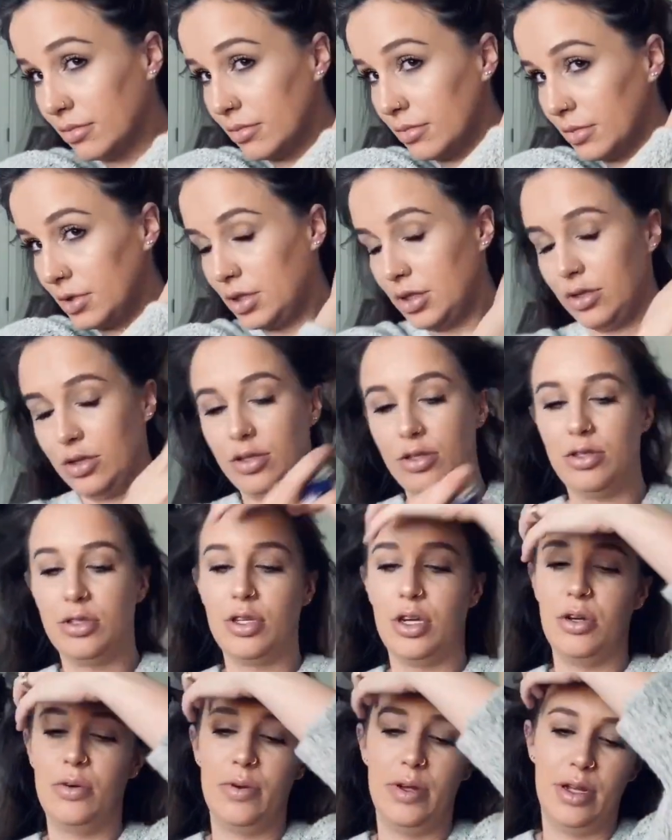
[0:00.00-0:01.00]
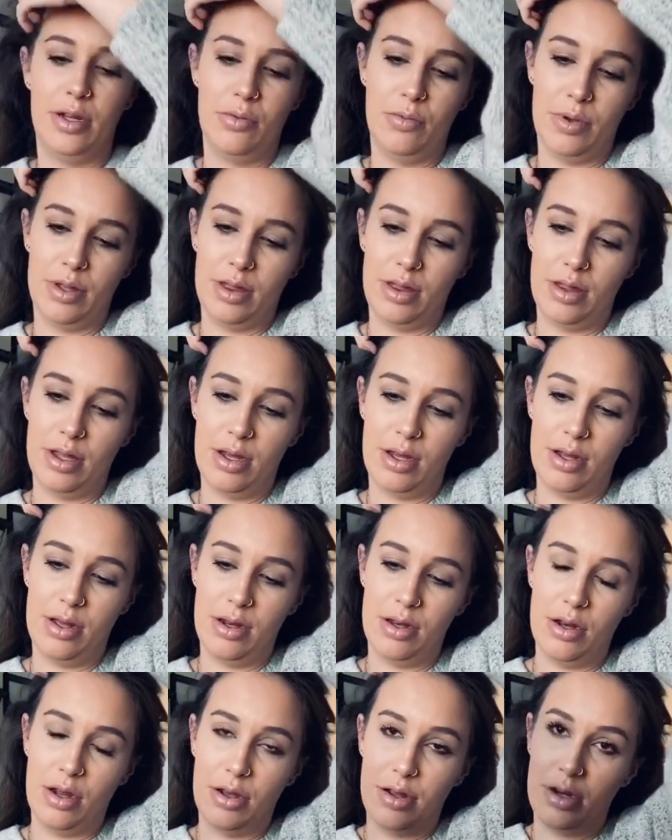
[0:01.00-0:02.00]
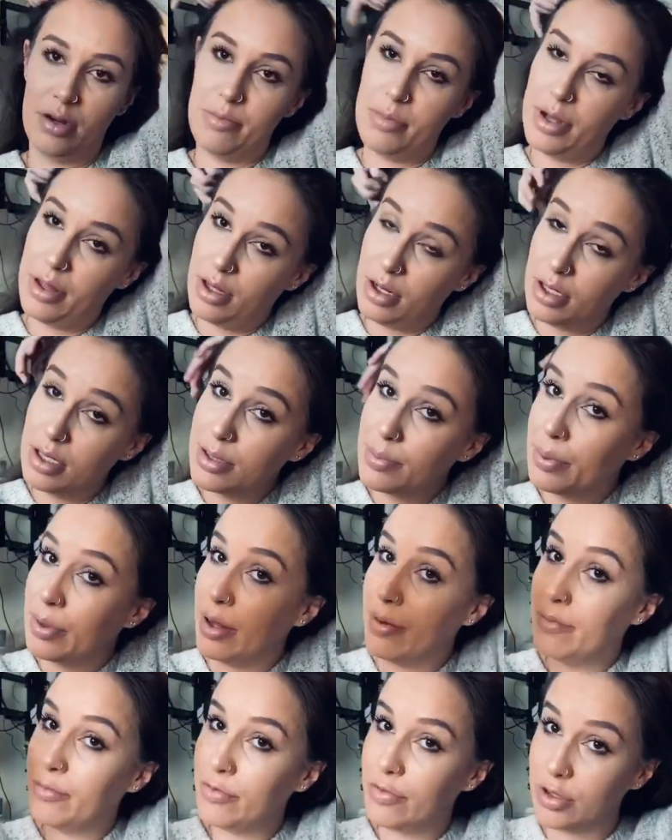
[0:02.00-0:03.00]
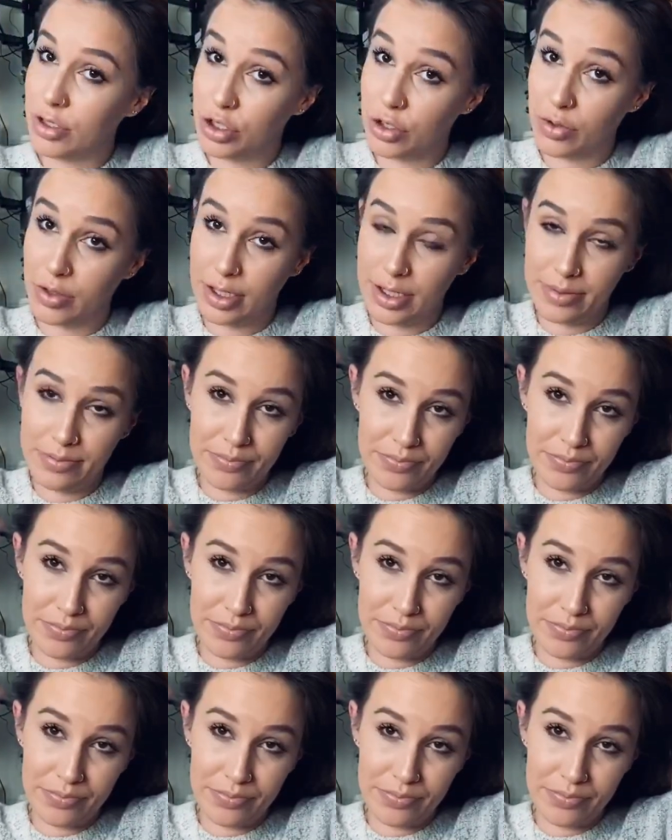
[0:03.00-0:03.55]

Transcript: So I'll just go in with the Not Your Mother's Plump for Joy.